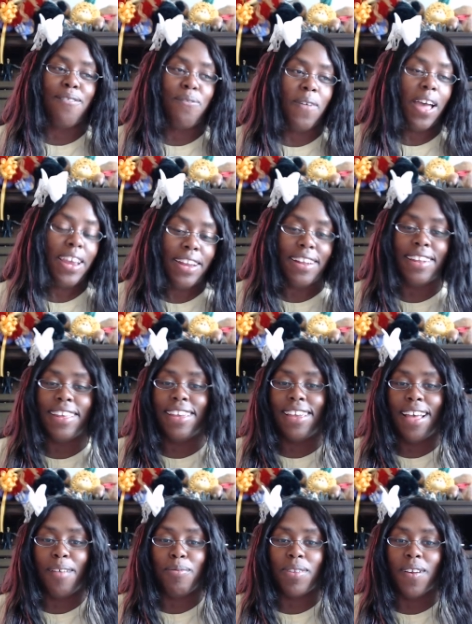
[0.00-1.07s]
Finally,
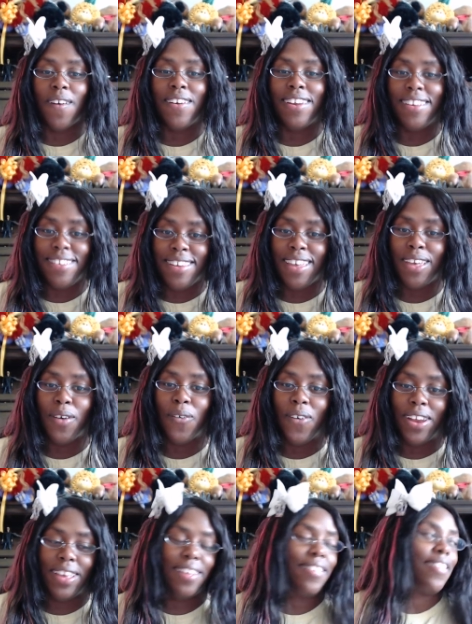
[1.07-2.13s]
I'm starting to dig on it.